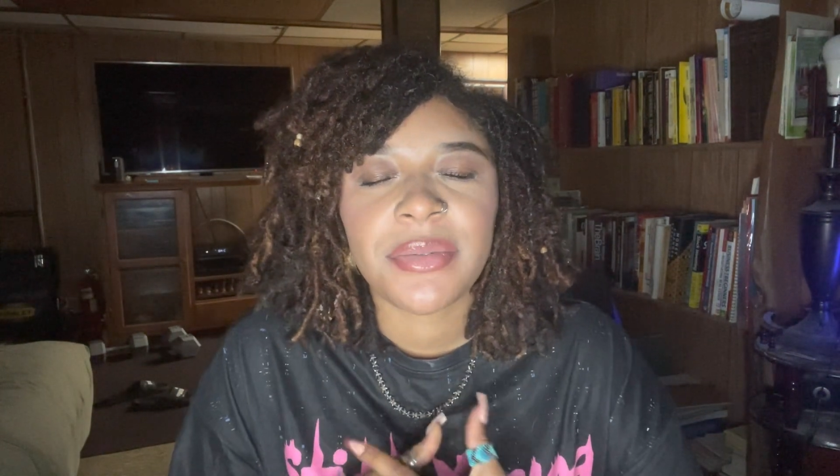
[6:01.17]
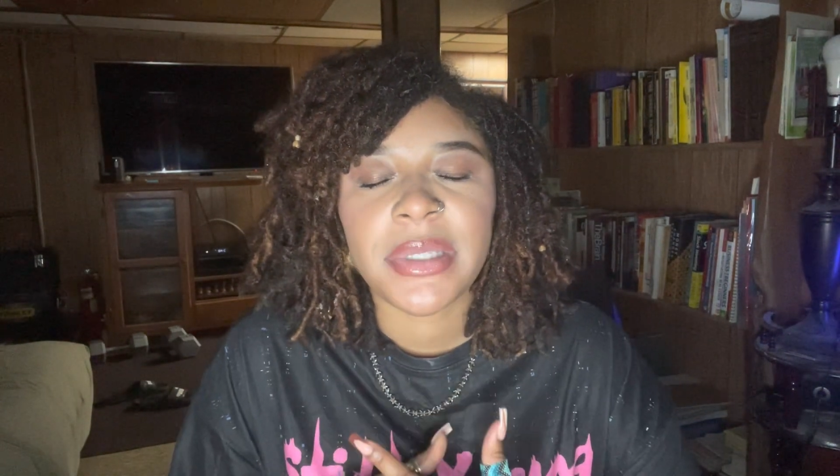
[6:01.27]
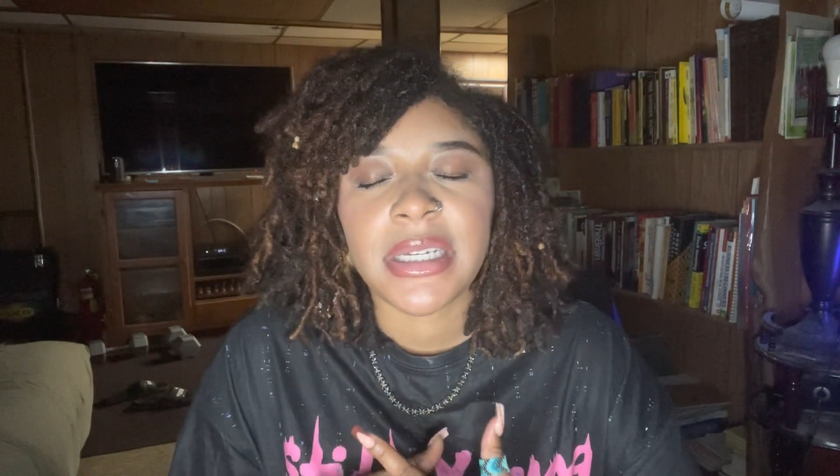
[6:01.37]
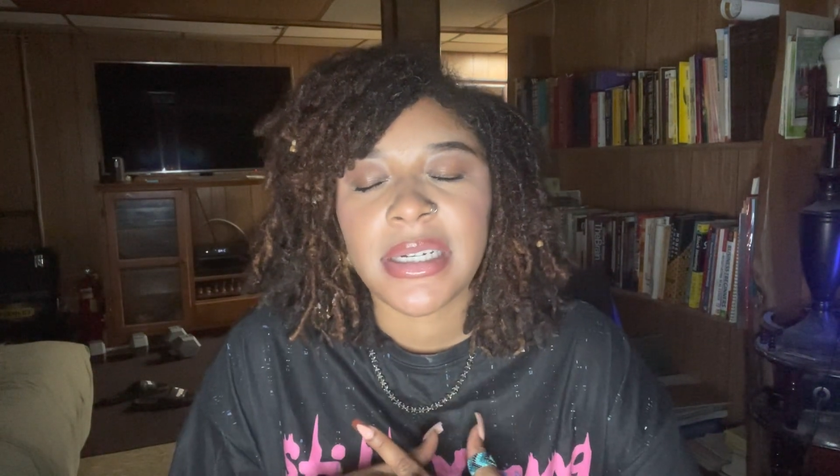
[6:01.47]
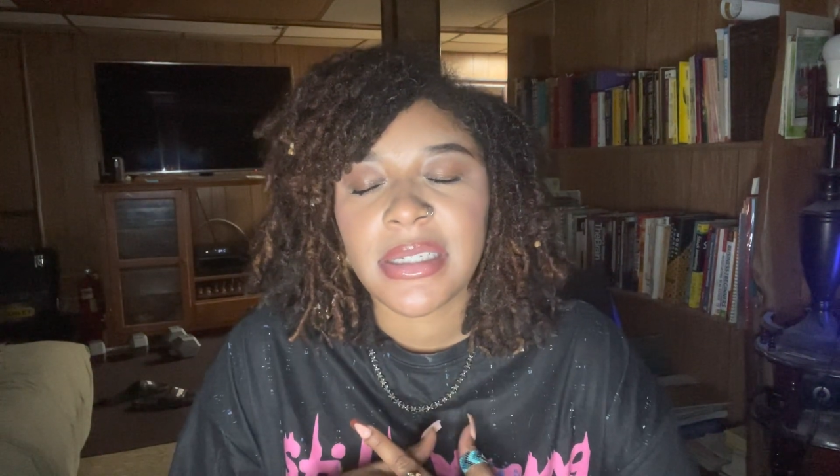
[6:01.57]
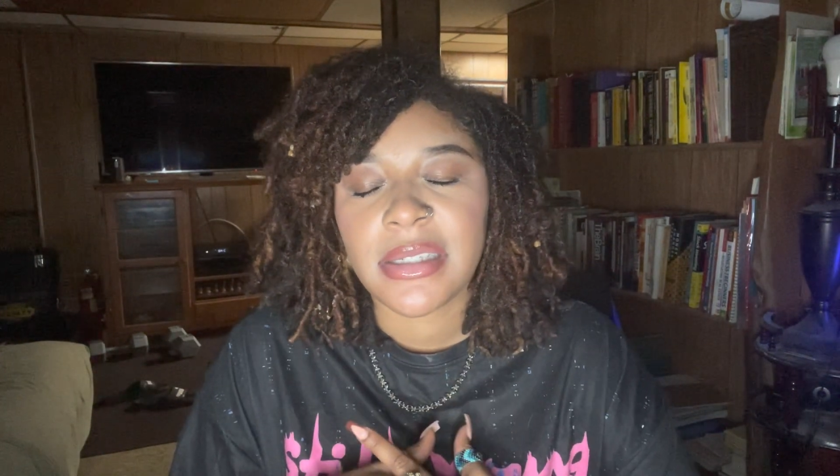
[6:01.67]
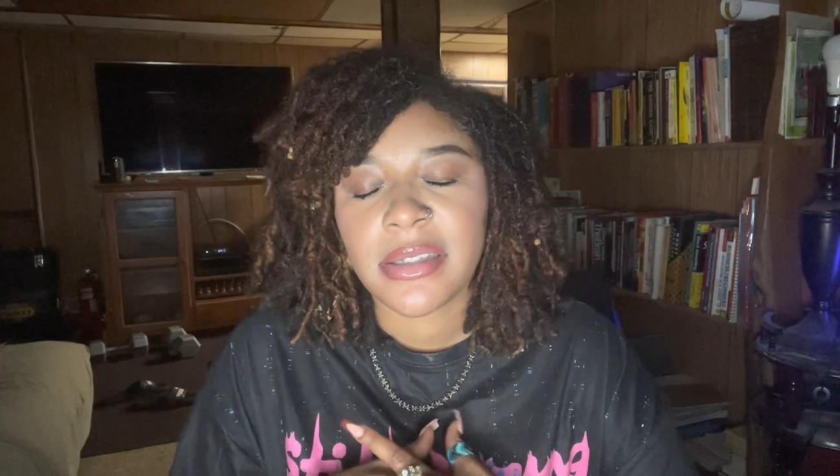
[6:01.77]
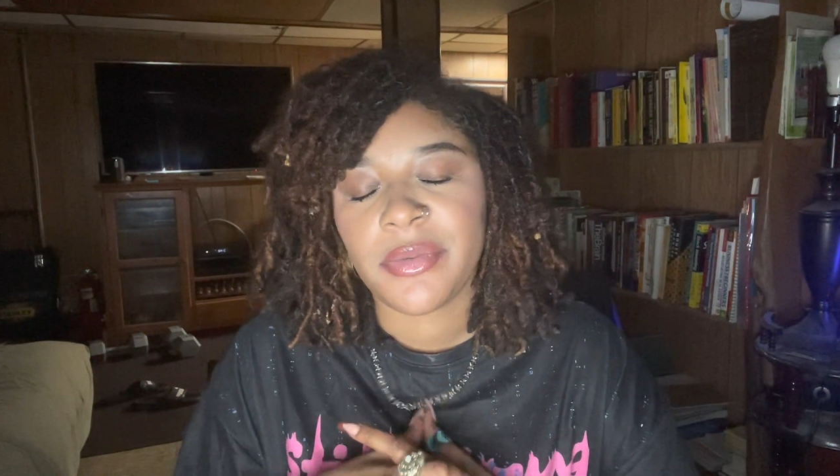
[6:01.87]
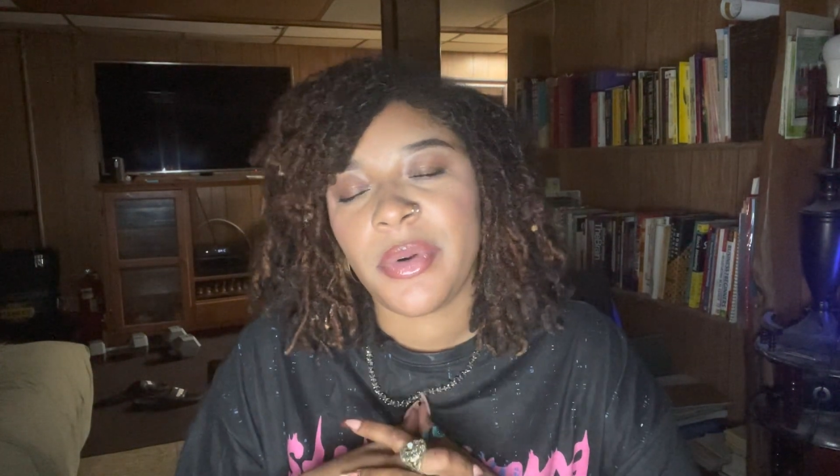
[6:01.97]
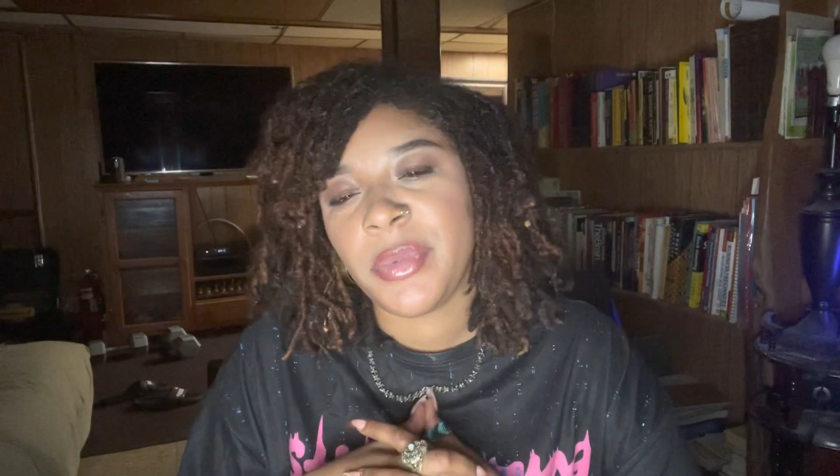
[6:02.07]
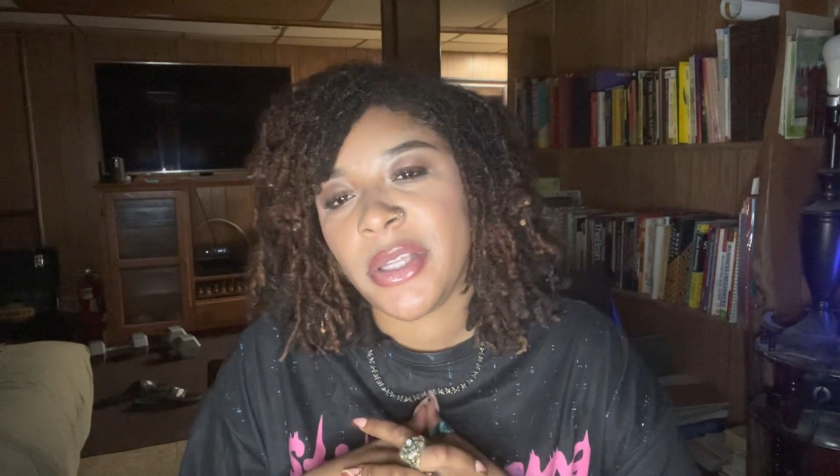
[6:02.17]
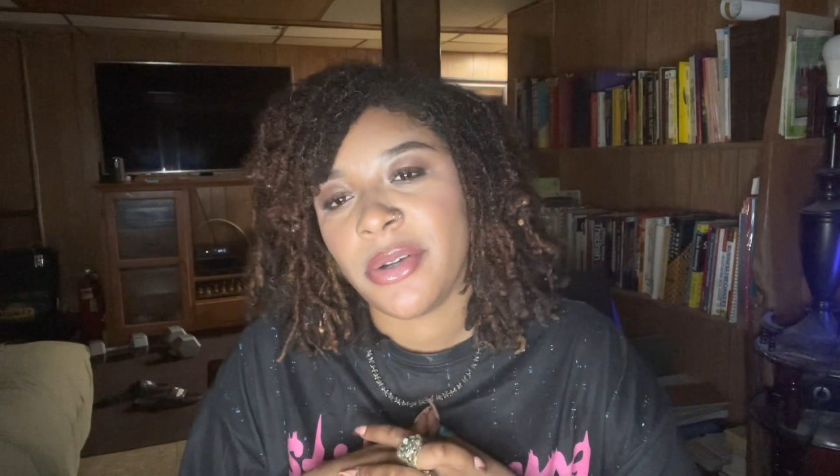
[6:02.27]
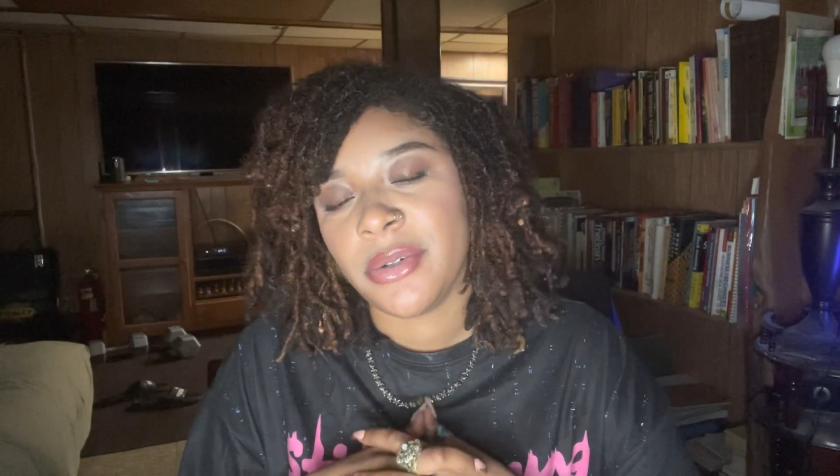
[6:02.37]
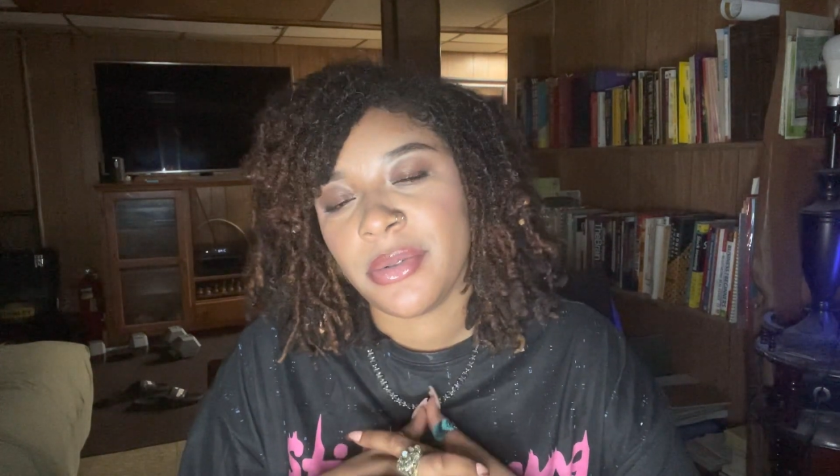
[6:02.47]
with us when we don't,